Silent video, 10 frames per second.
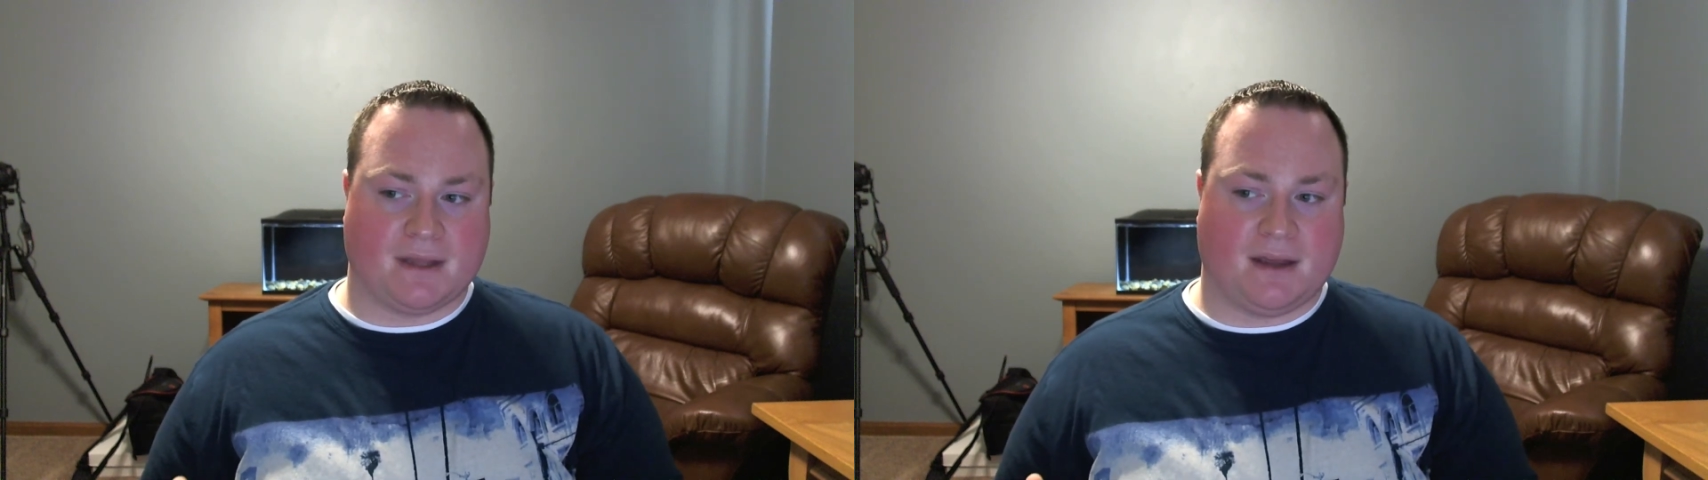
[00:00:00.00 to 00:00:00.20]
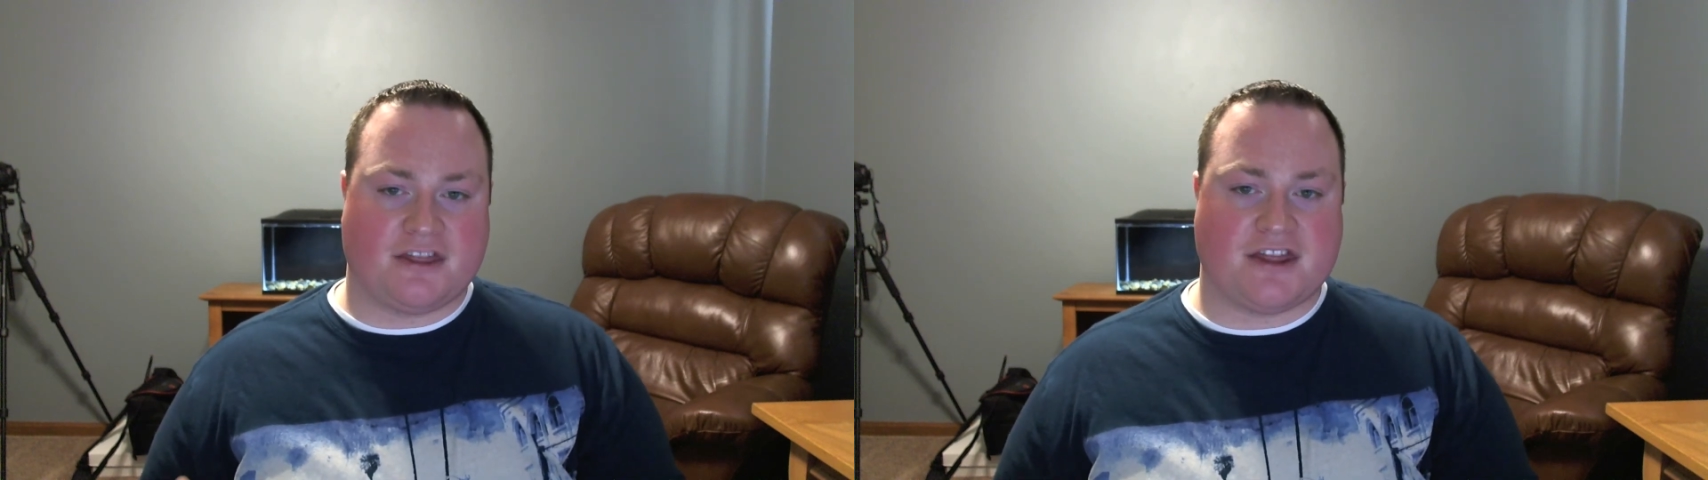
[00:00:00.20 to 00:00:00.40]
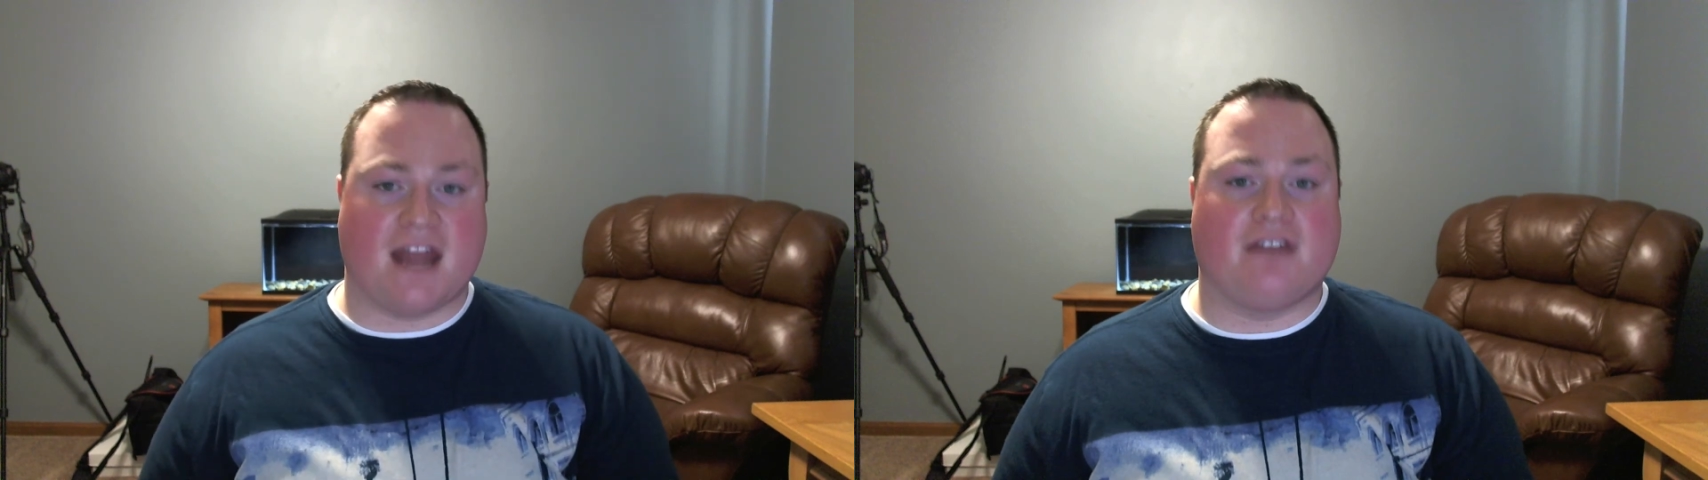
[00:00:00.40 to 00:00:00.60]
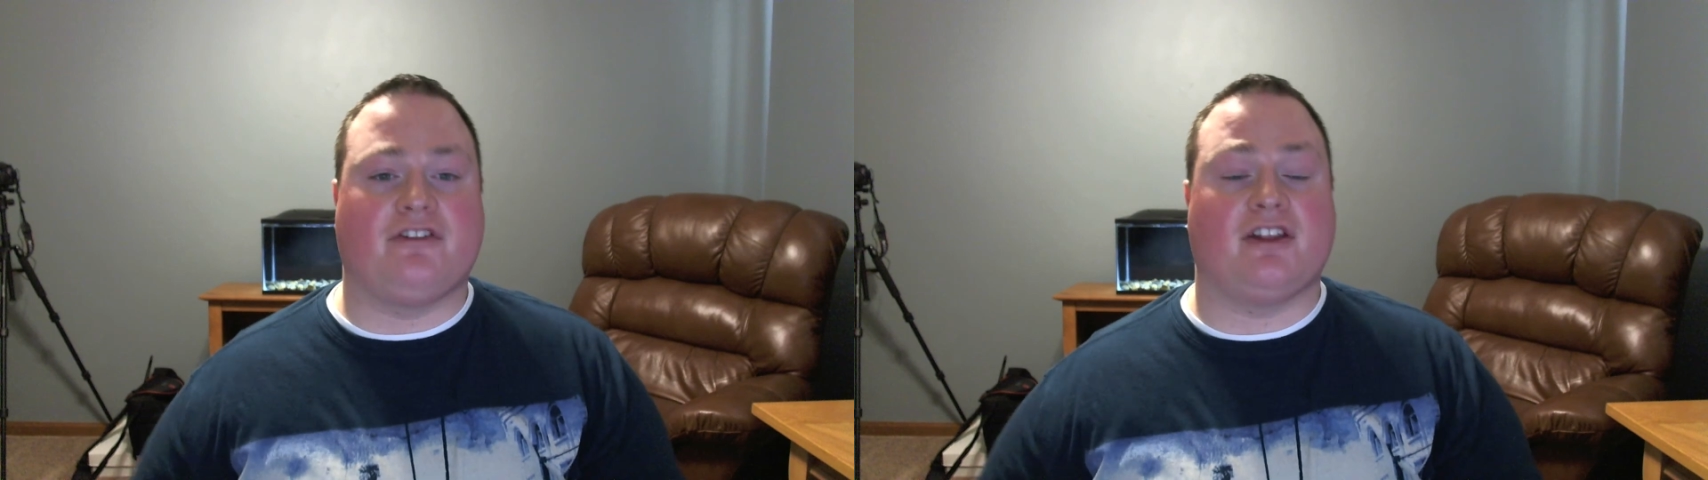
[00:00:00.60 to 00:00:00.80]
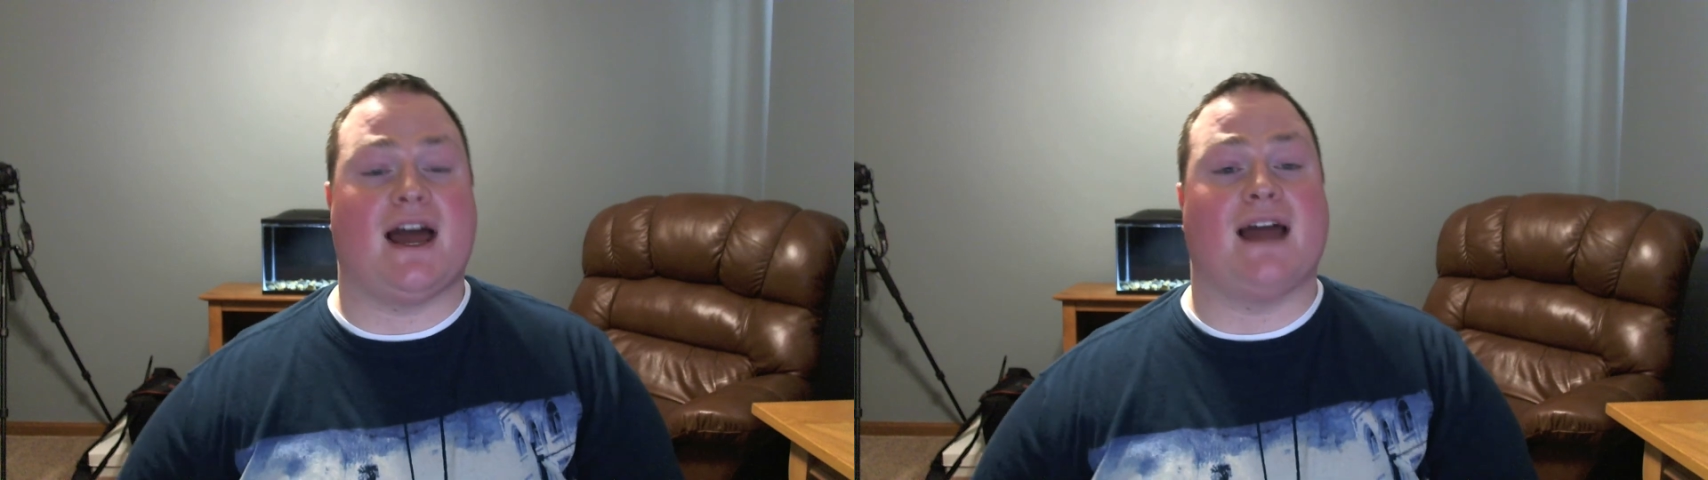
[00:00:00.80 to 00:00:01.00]

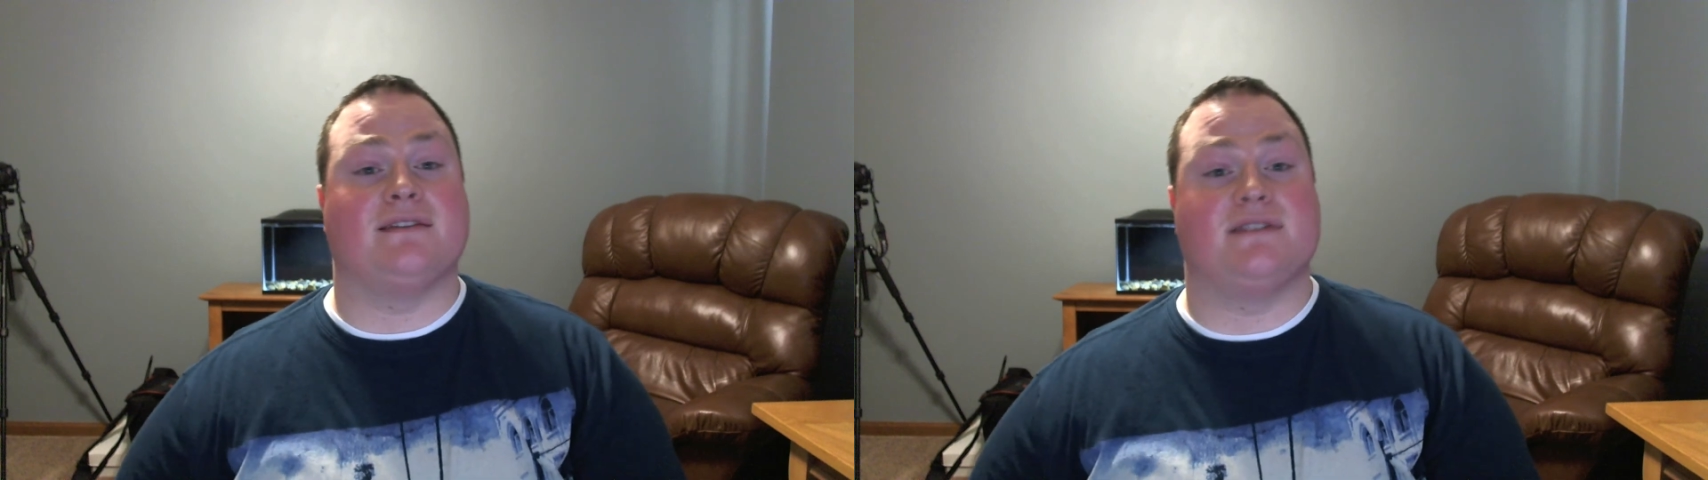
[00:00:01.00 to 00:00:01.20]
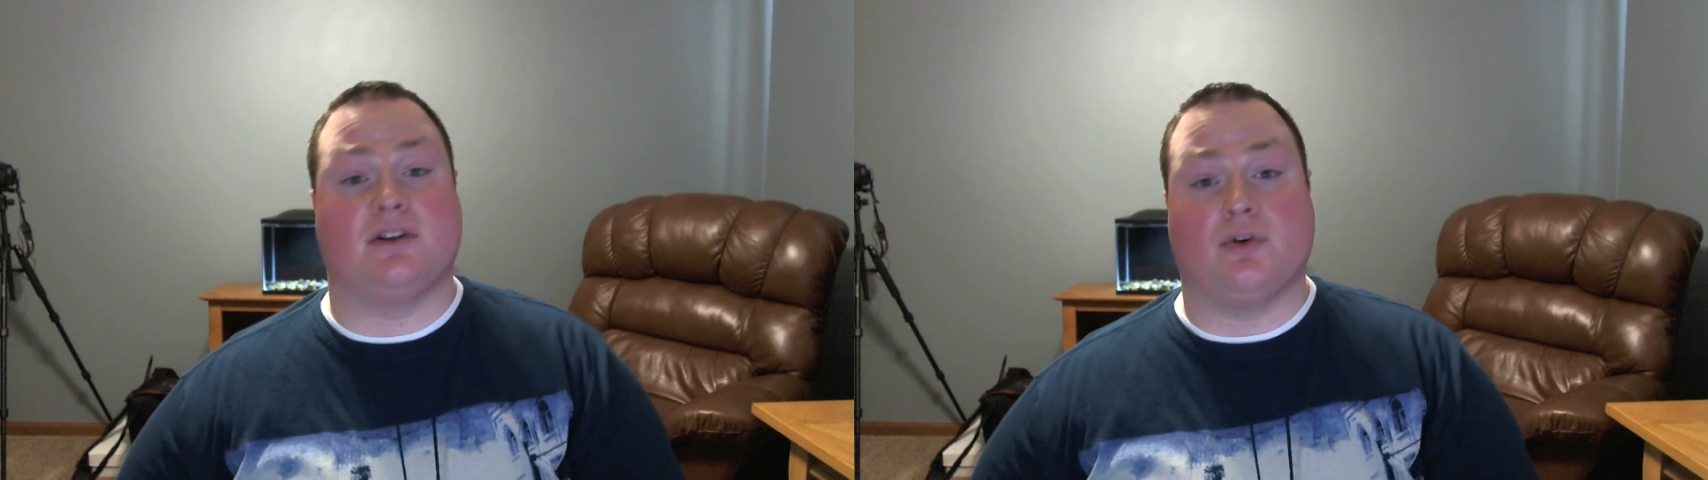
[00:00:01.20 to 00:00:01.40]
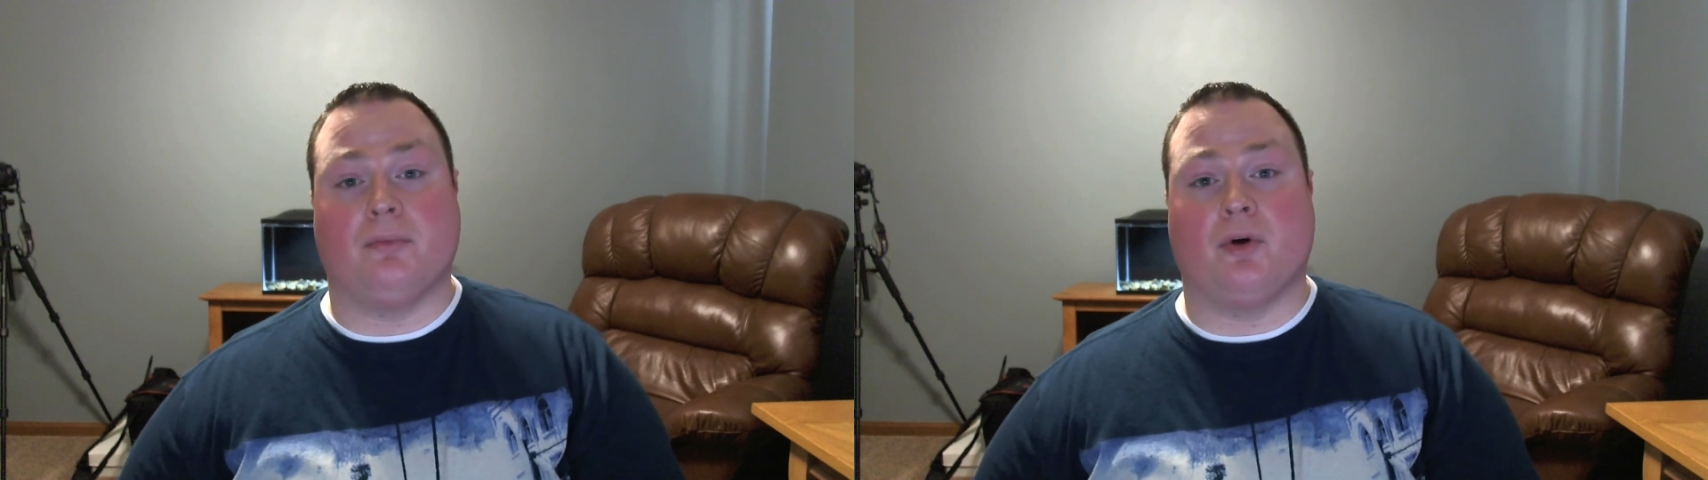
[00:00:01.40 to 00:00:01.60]
thankfully I had 0